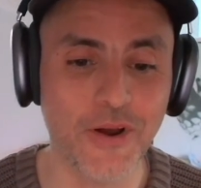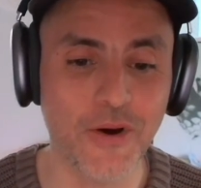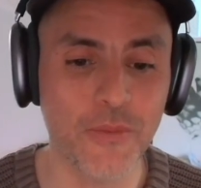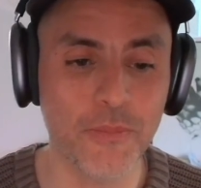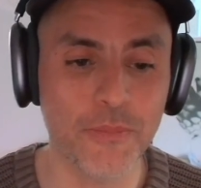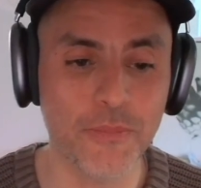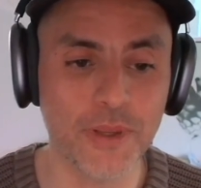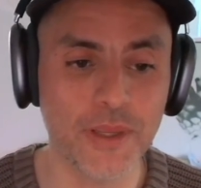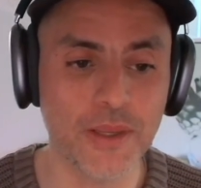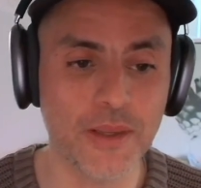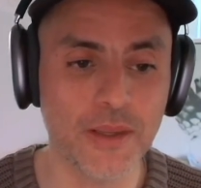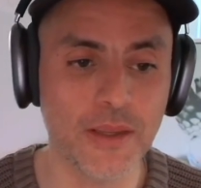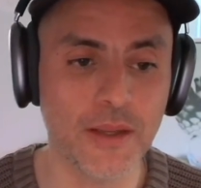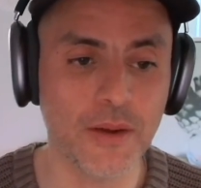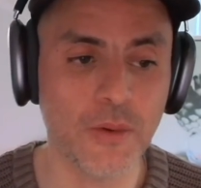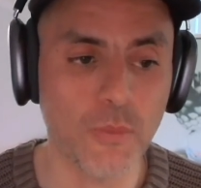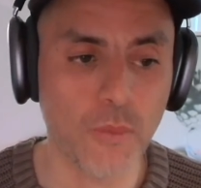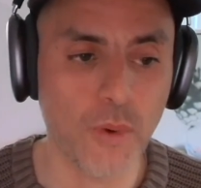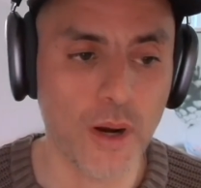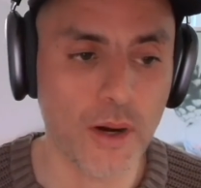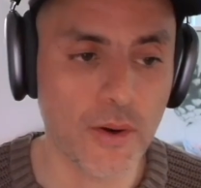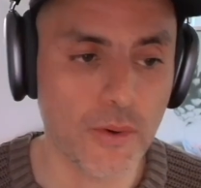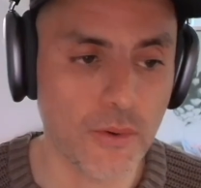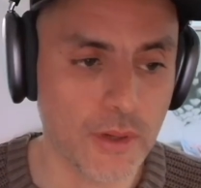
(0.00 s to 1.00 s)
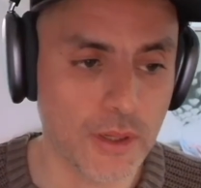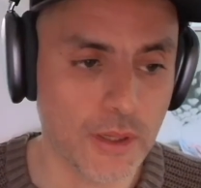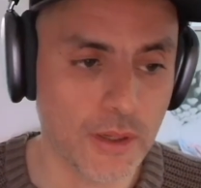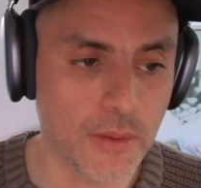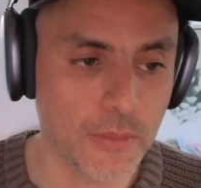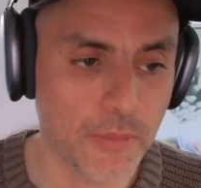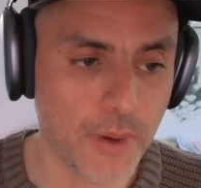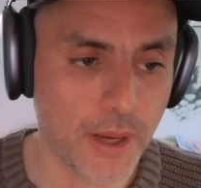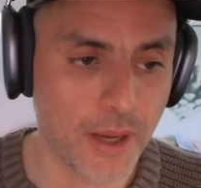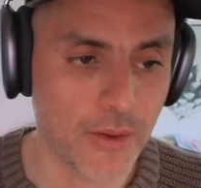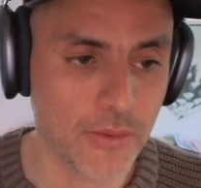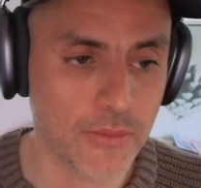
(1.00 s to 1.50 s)
be wary
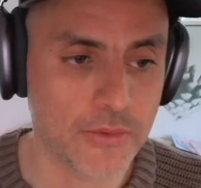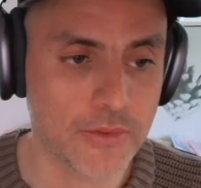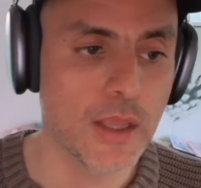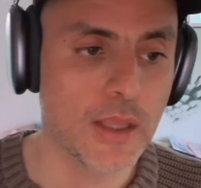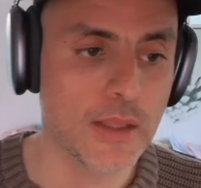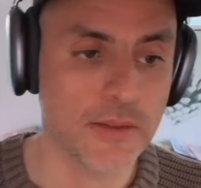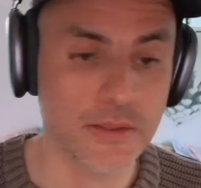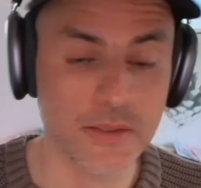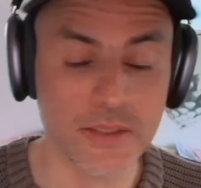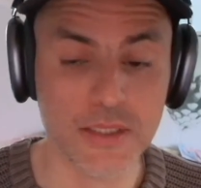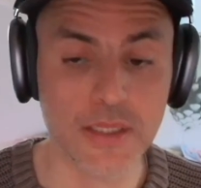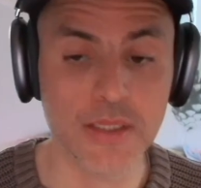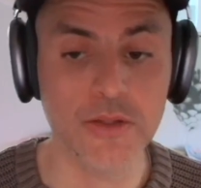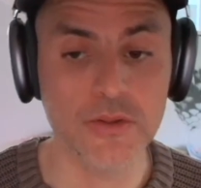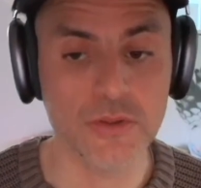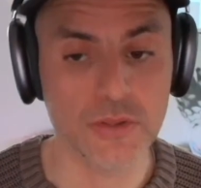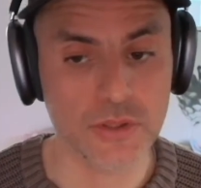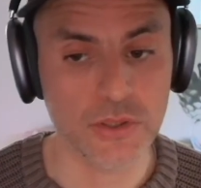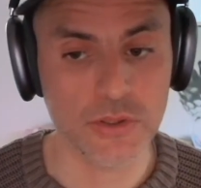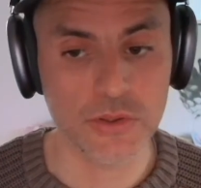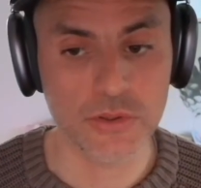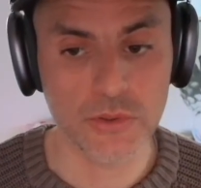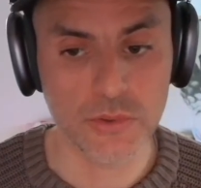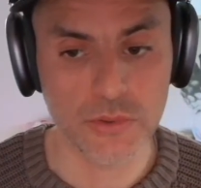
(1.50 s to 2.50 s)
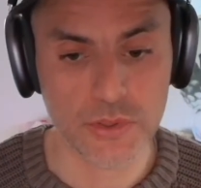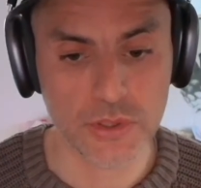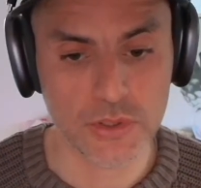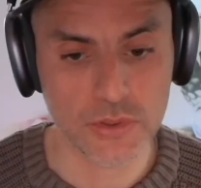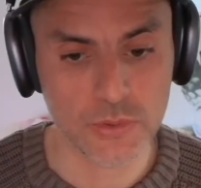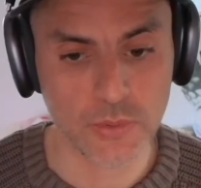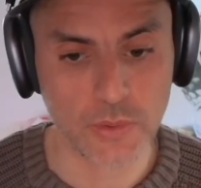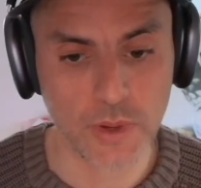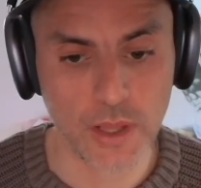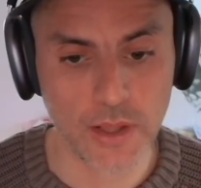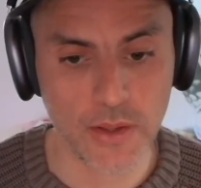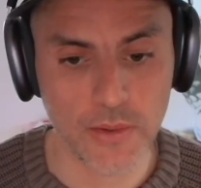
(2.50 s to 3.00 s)
about the skills you use as
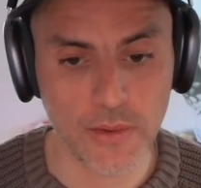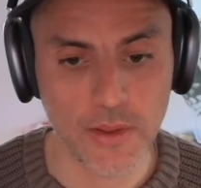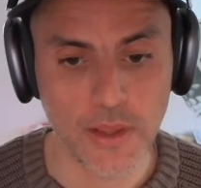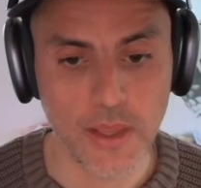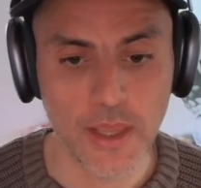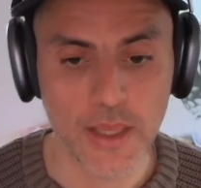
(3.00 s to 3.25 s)
well,